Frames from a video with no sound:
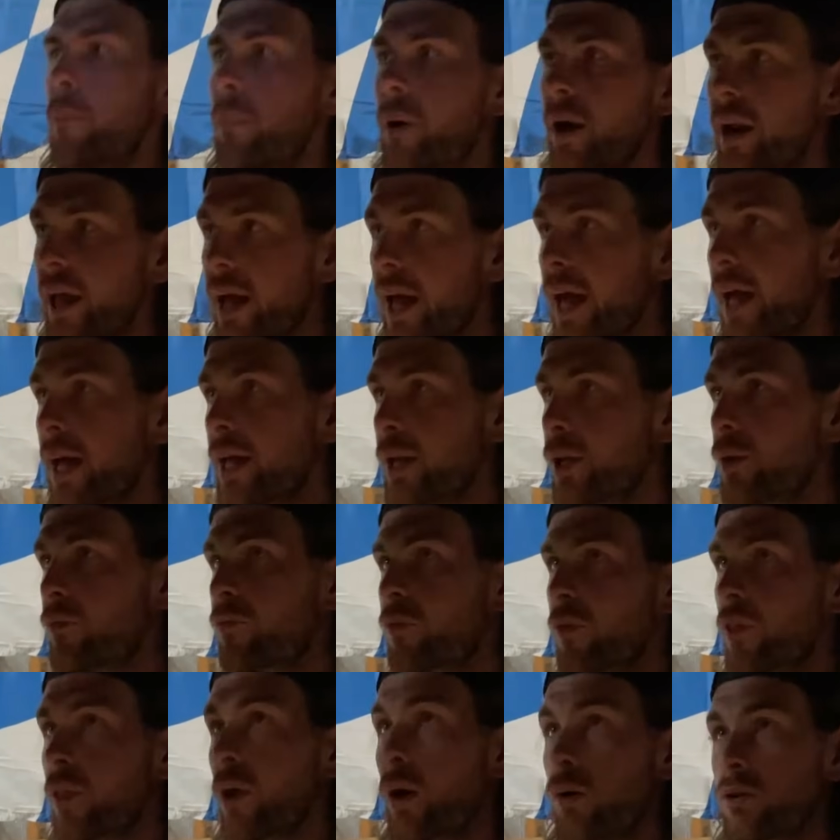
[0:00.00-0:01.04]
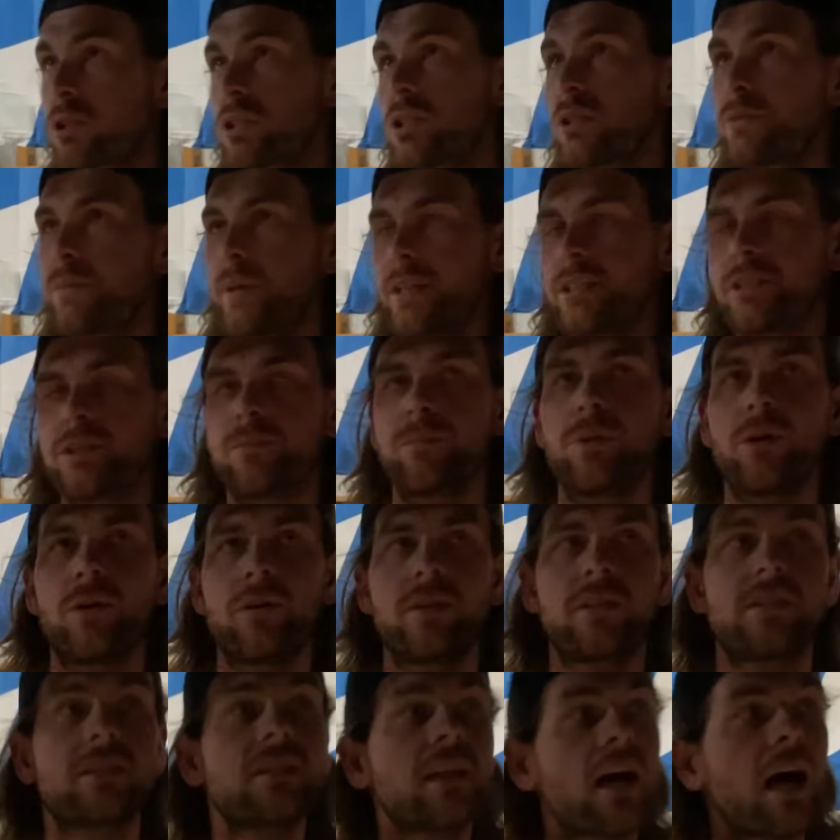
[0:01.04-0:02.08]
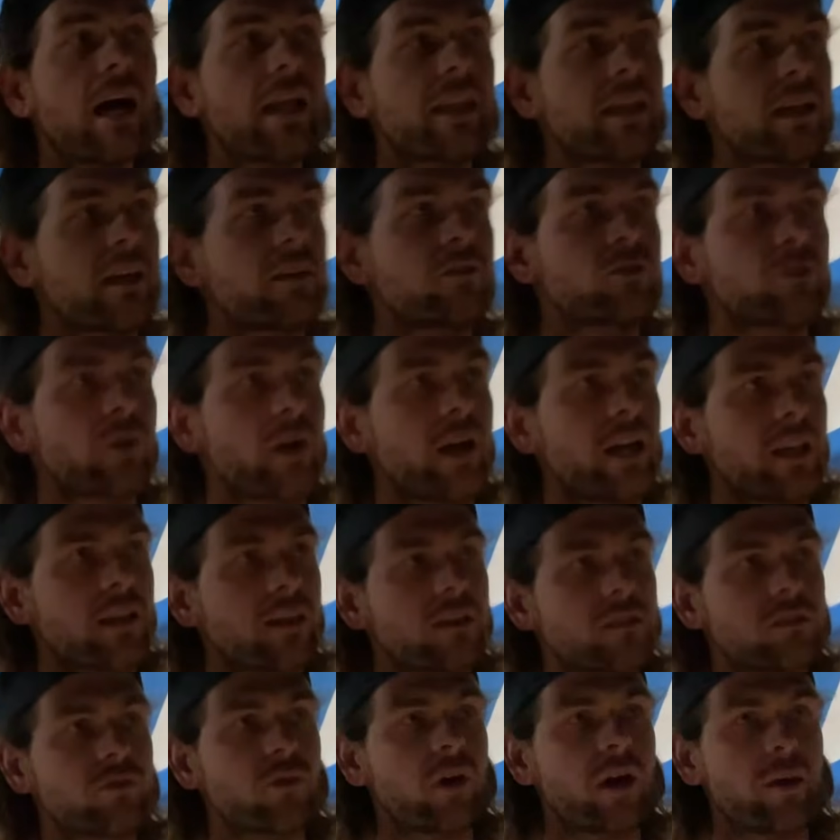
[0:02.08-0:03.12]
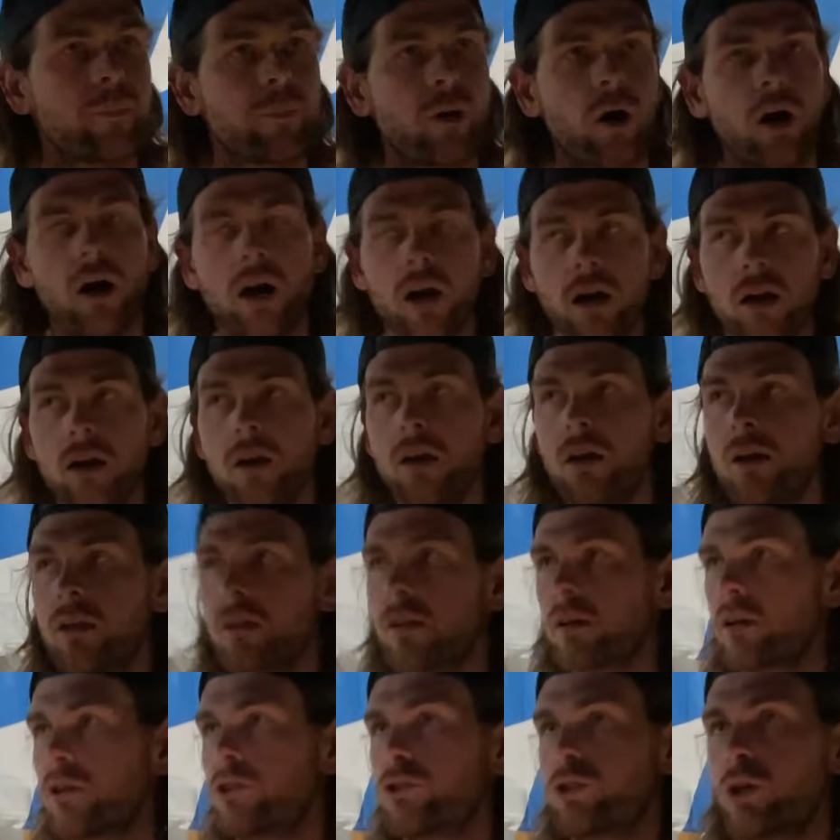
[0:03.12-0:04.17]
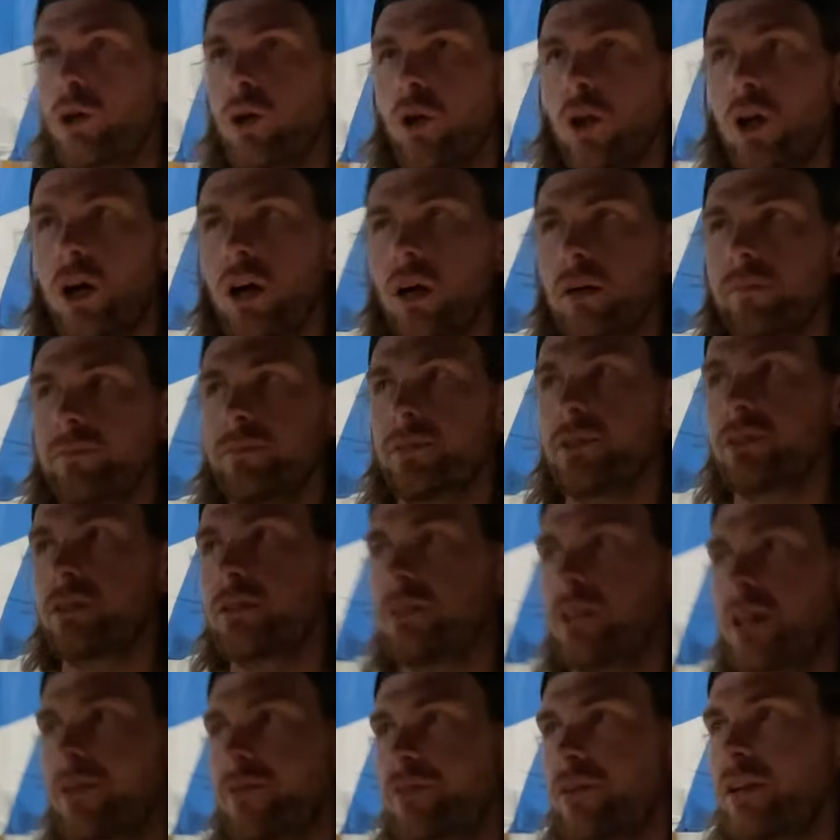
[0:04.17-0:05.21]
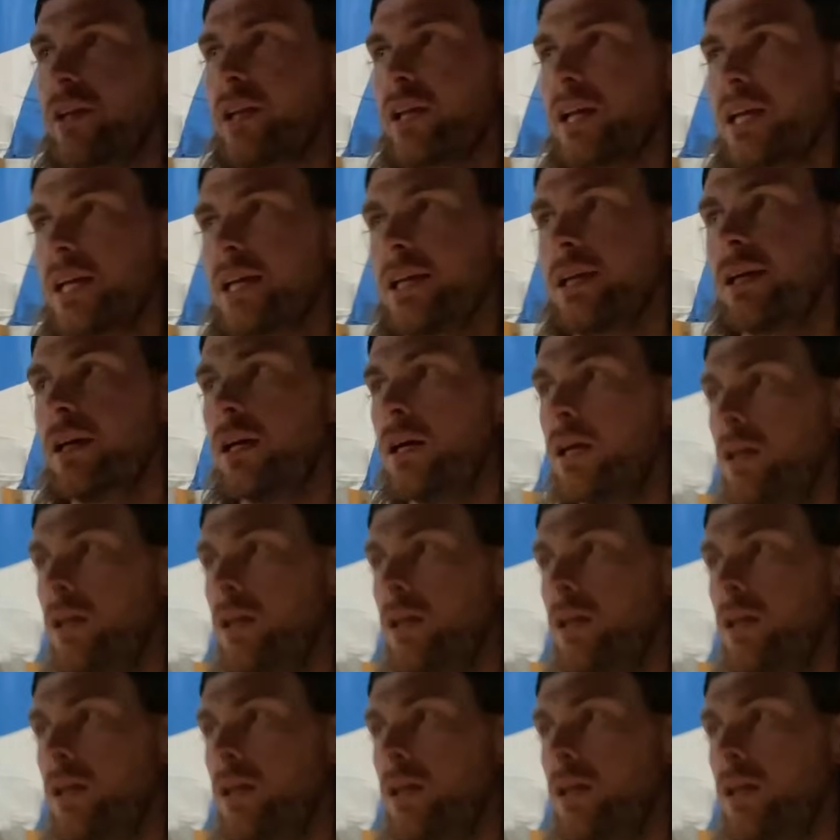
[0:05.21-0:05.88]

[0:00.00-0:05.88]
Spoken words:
But for those suspension components, I think it was great. The sway bar, the control arms, definitely